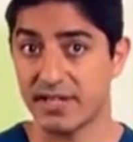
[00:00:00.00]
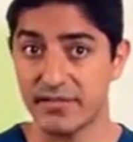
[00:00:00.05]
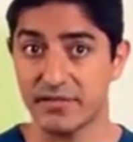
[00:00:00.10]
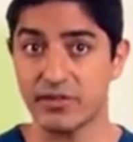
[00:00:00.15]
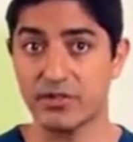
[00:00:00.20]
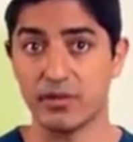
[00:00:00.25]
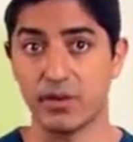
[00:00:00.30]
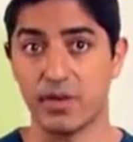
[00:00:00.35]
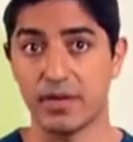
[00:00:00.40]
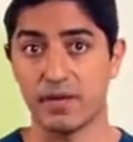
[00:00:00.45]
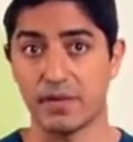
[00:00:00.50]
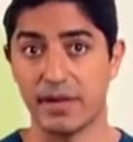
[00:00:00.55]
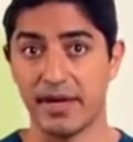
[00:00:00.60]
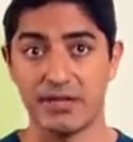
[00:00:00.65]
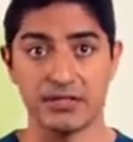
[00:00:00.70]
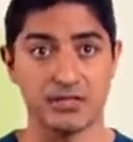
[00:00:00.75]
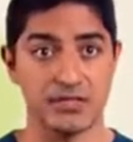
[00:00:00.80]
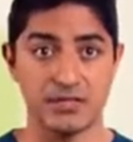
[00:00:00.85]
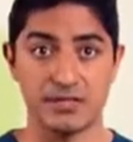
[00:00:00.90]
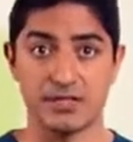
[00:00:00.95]
given to all the
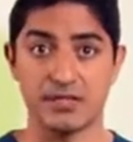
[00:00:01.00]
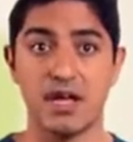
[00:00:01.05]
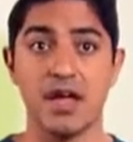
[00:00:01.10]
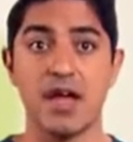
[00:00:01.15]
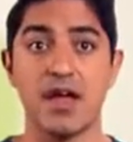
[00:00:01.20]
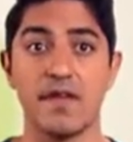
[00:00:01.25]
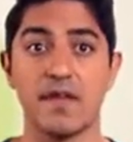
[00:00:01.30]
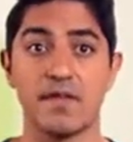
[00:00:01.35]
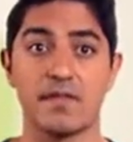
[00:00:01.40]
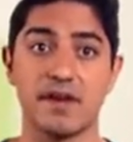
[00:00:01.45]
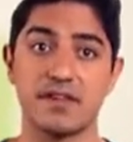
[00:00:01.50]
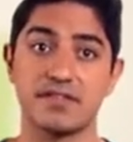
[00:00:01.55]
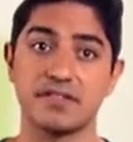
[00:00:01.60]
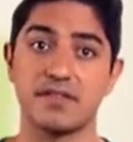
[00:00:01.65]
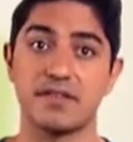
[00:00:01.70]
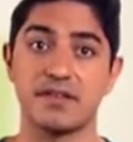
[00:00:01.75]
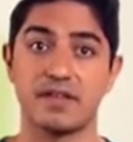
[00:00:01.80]
patients the rest of